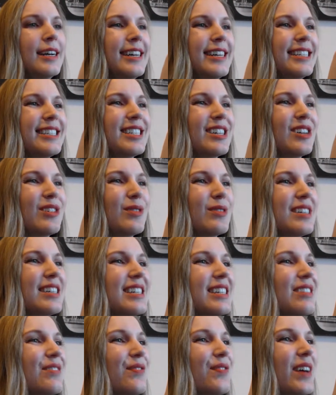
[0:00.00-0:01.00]
So
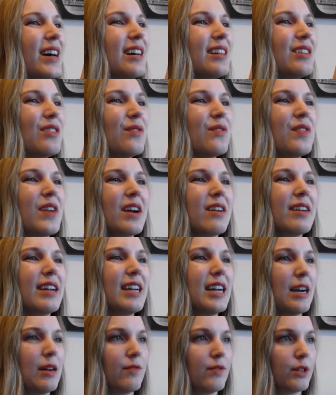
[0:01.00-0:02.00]
it felt very
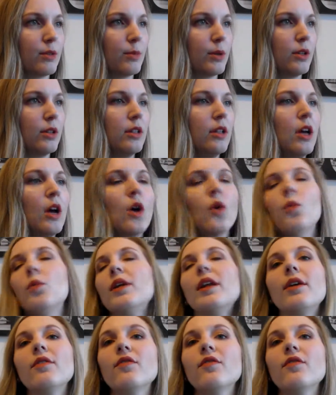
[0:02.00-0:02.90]
comfortable when I